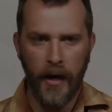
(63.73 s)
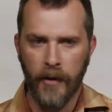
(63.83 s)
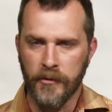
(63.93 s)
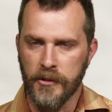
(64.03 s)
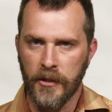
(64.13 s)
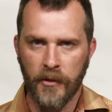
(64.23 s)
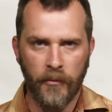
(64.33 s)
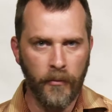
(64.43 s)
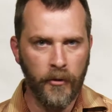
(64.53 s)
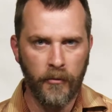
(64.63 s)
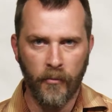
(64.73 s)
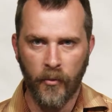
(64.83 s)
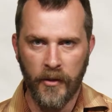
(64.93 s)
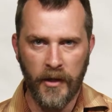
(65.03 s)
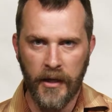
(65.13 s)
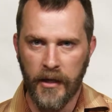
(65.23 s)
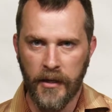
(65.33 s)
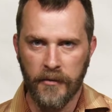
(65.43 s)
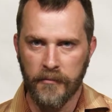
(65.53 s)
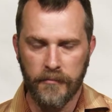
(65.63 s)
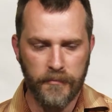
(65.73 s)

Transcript: I was in the room when they hit